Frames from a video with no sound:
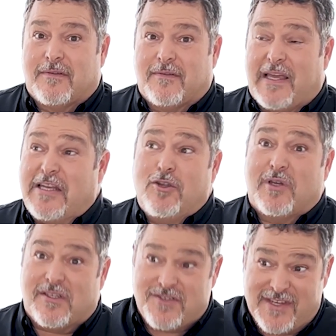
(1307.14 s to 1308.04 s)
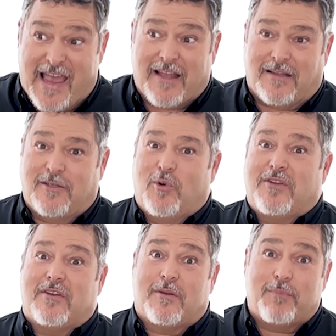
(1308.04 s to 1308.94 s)
they knew exactly
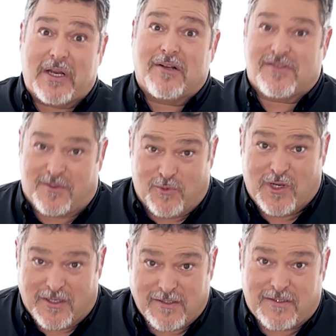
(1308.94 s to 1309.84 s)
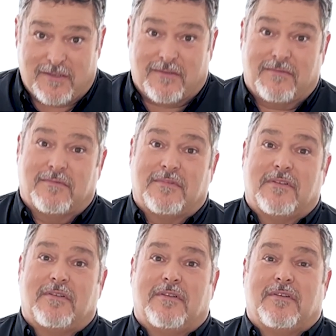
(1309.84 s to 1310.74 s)
what the comparison was.
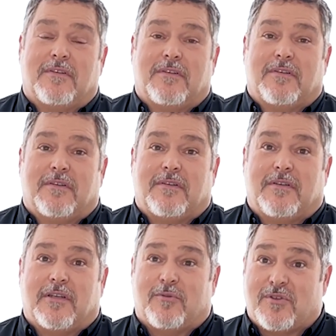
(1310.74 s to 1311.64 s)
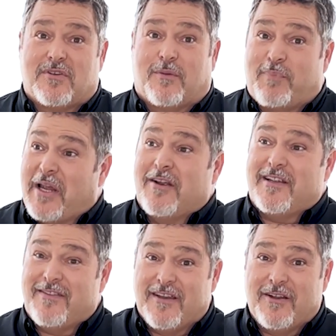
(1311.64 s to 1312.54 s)
It was
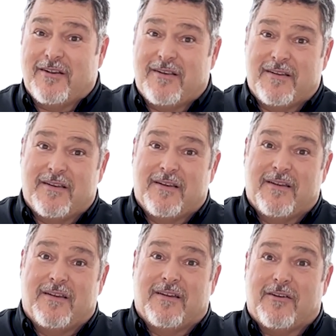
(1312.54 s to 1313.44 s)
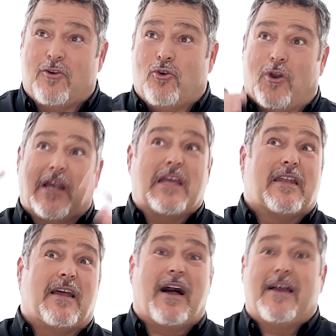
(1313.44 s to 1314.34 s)
comparing their
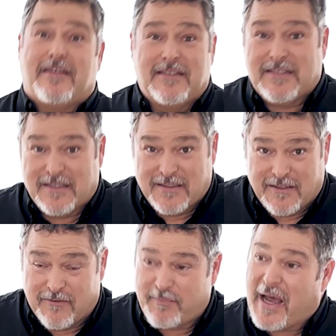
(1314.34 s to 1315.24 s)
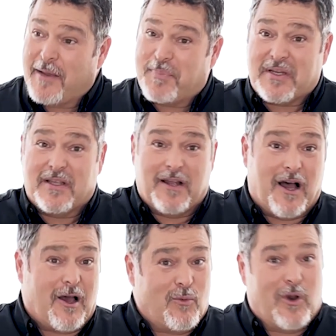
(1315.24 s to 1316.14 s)
grand idea of piping in
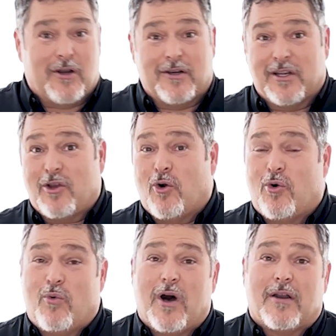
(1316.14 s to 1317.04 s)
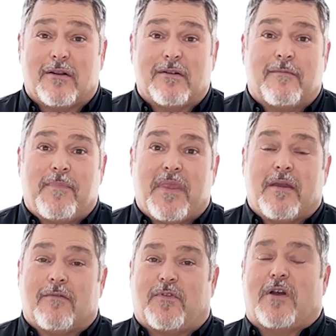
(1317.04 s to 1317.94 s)
hot water and cold water
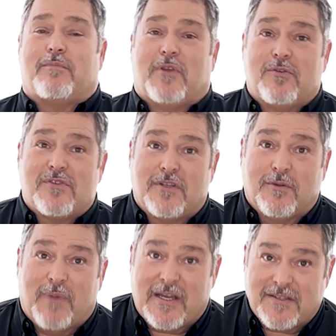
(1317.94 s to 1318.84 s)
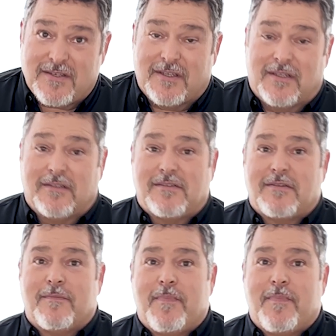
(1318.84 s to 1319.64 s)
from those nearby cities.